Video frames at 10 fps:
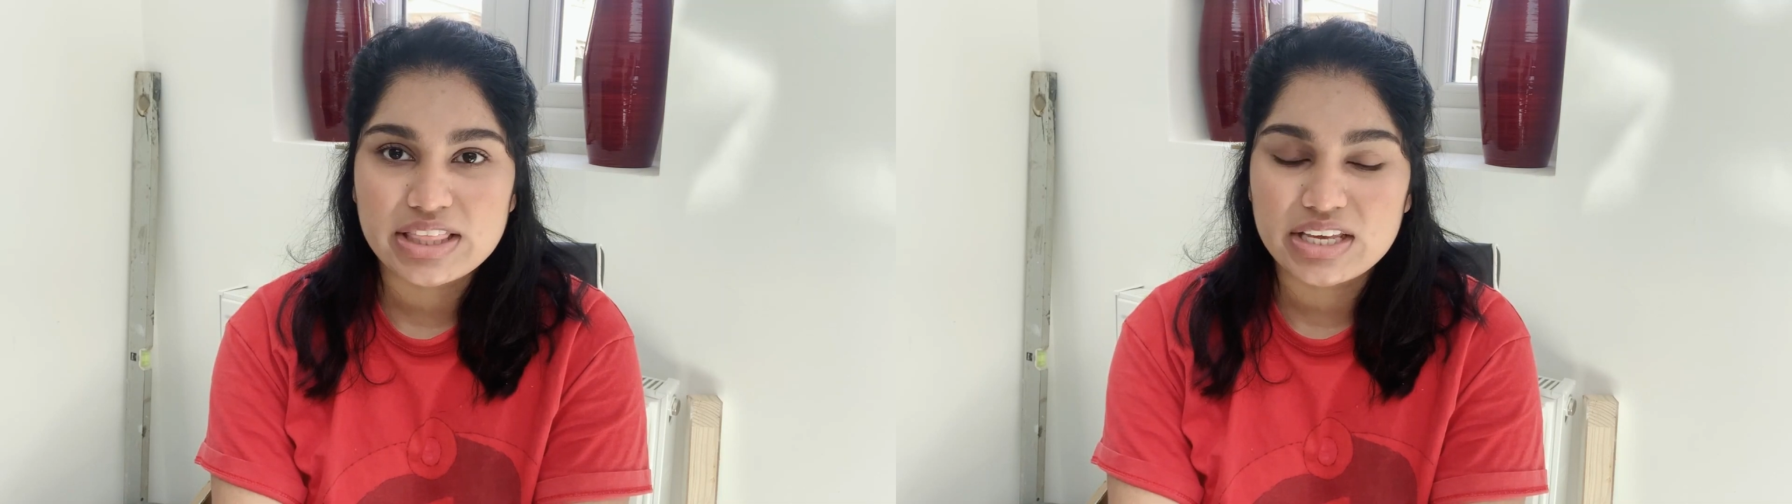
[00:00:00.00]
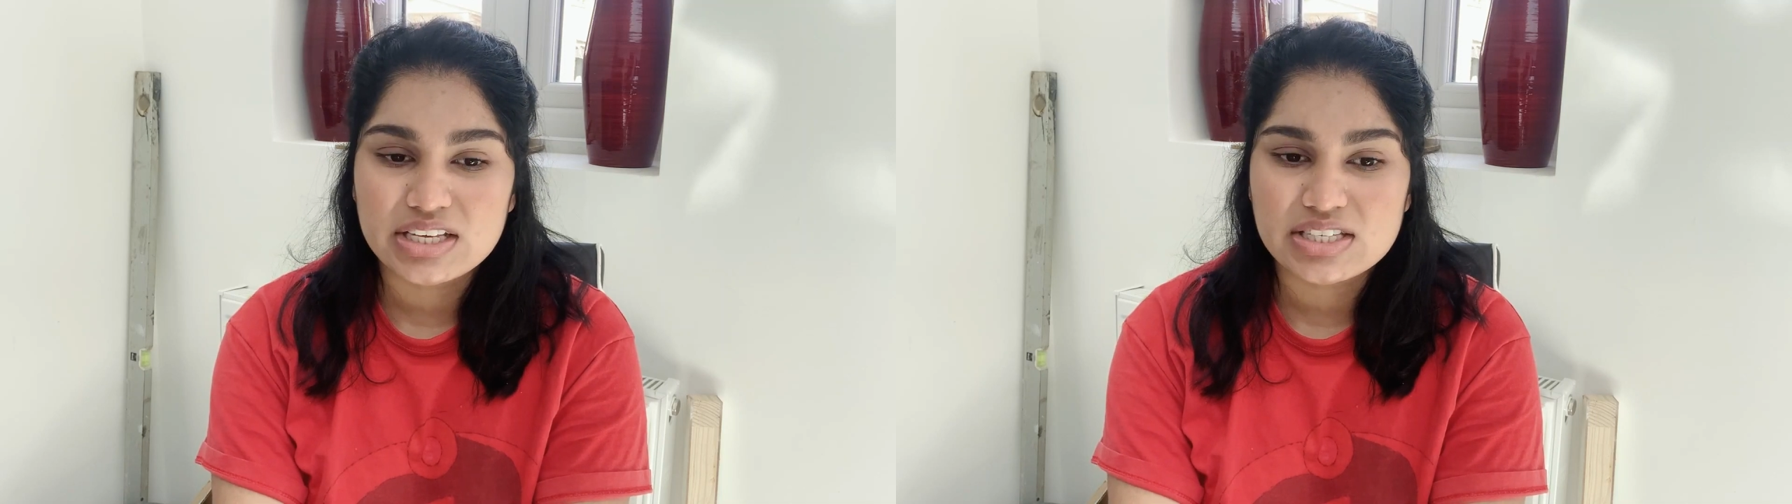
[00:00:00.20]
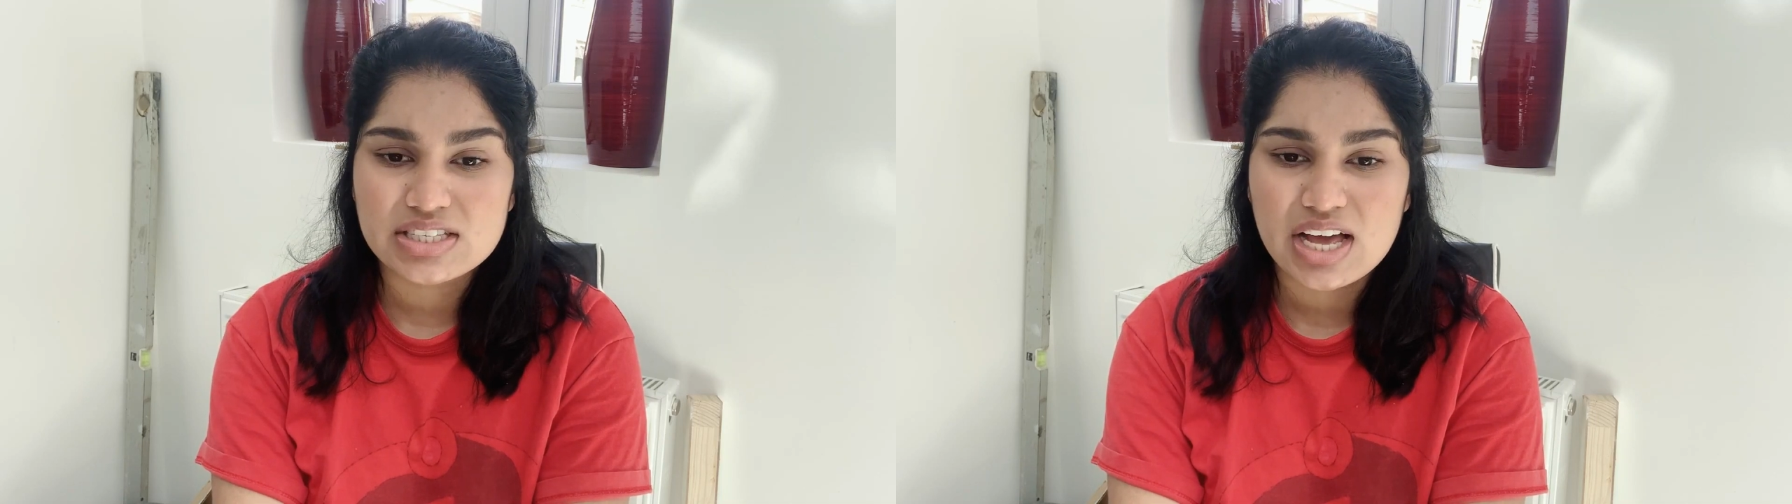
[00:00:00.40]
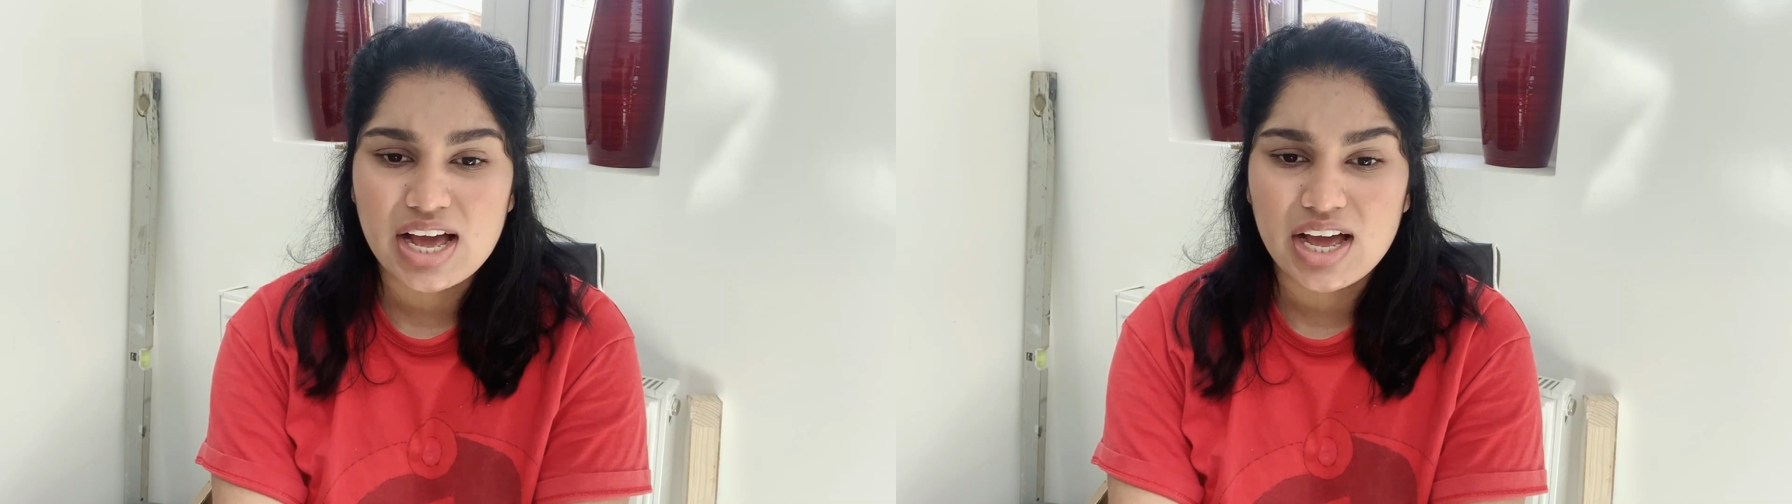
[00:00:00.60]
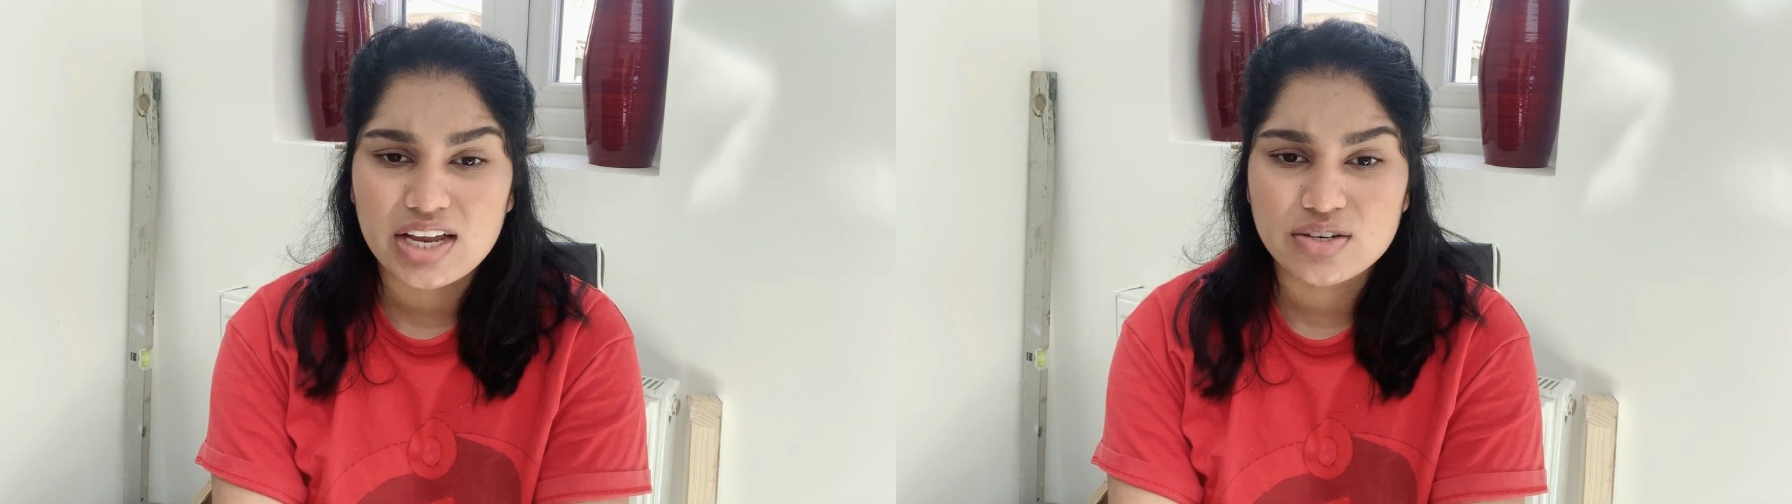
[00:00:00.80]
things
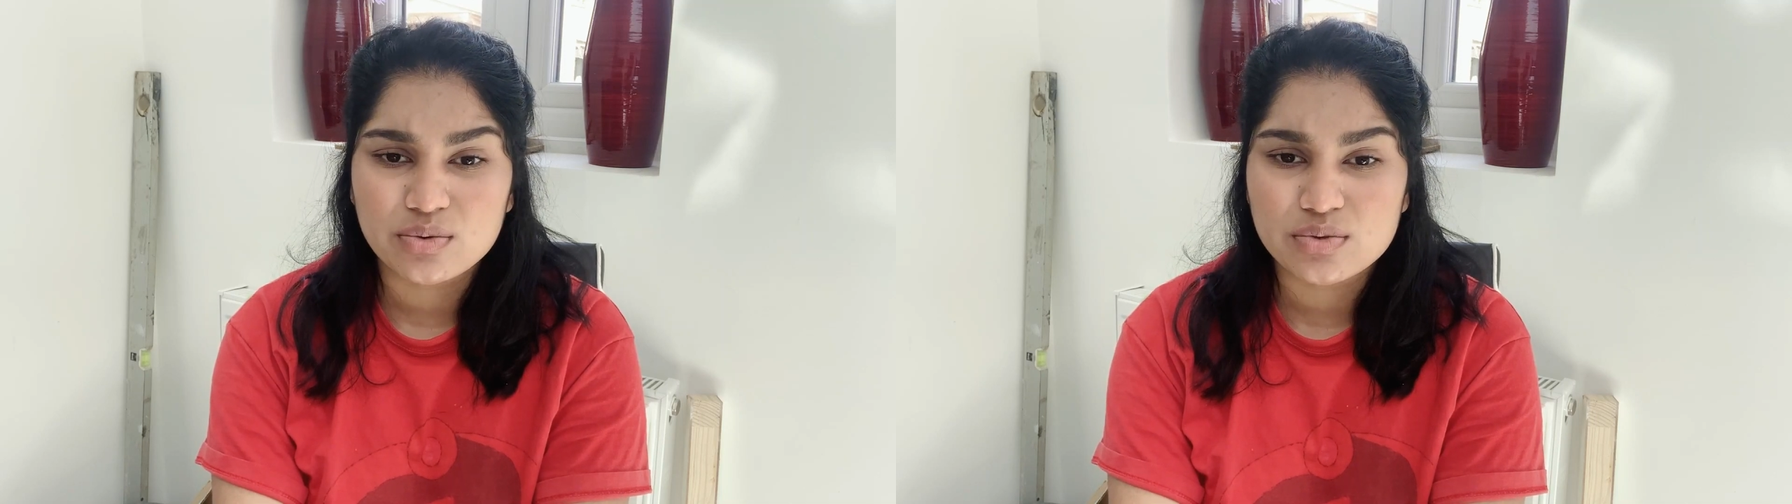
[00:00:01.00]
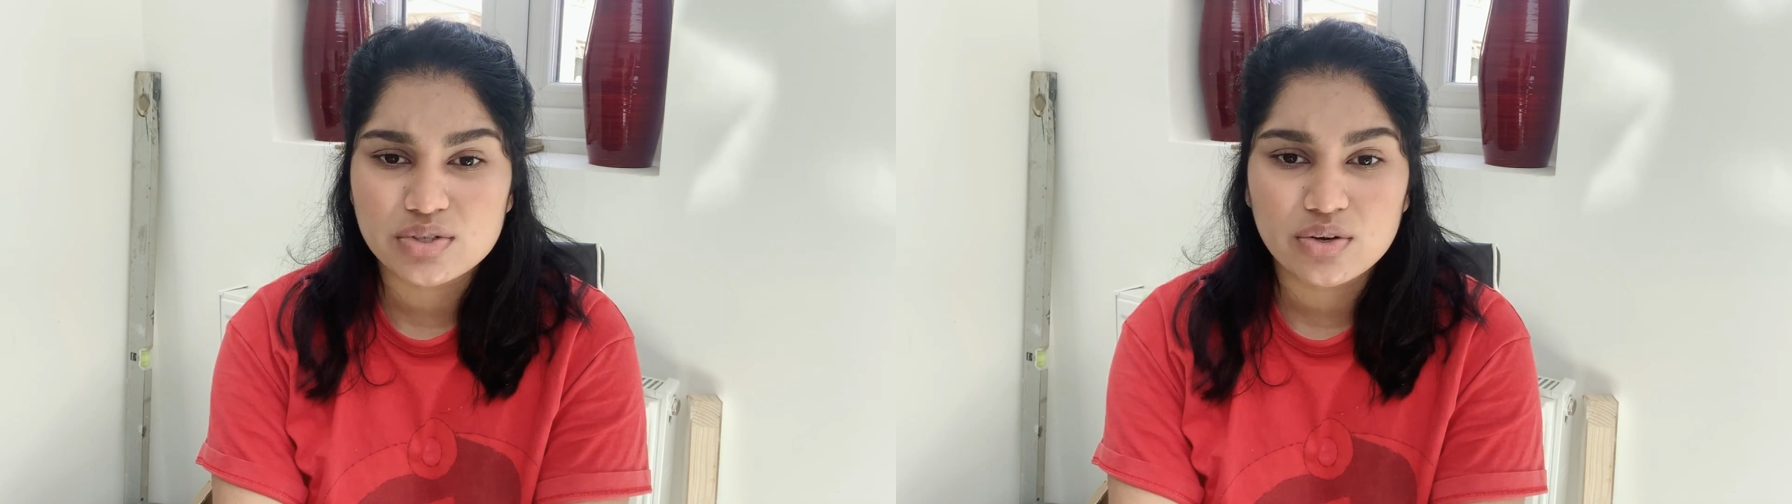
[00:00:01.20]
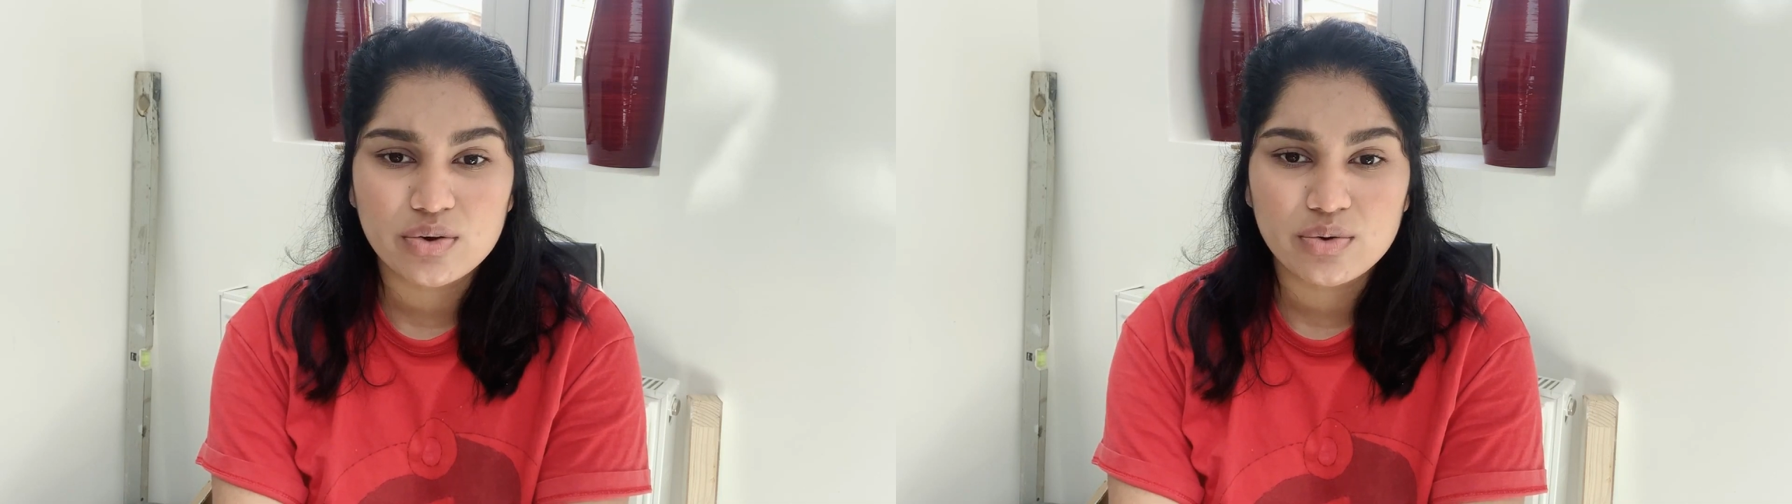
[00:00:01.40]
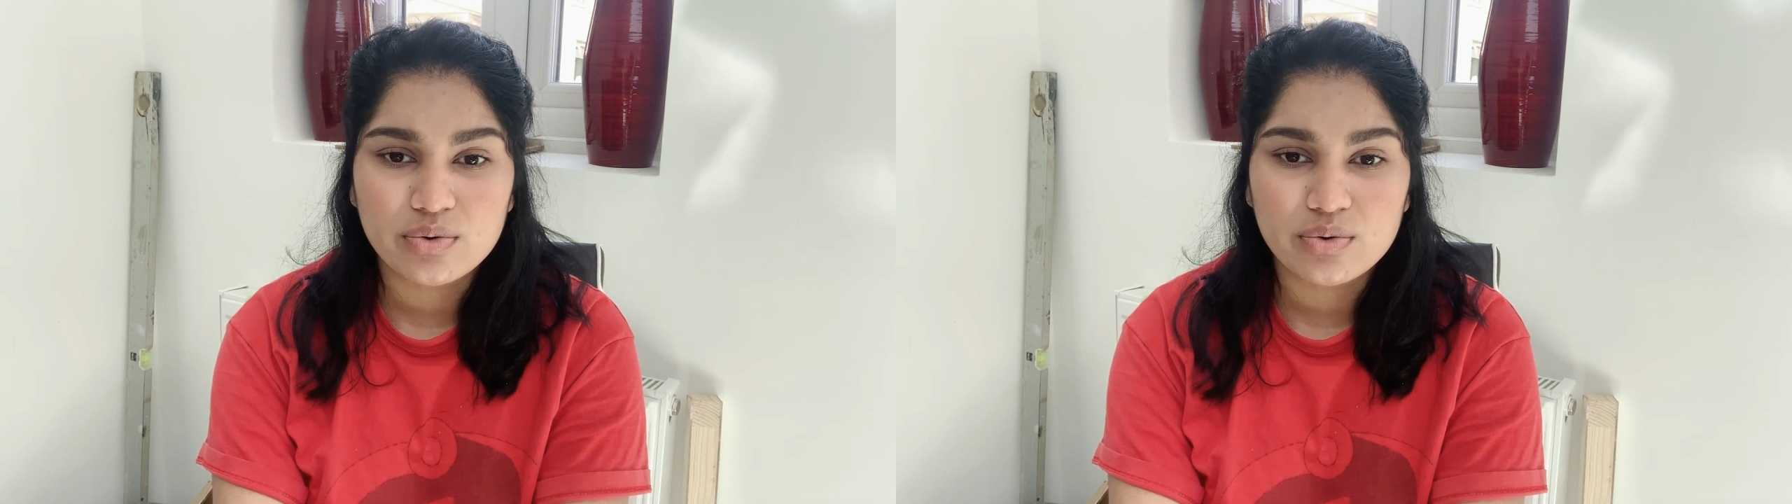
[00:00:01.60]
and also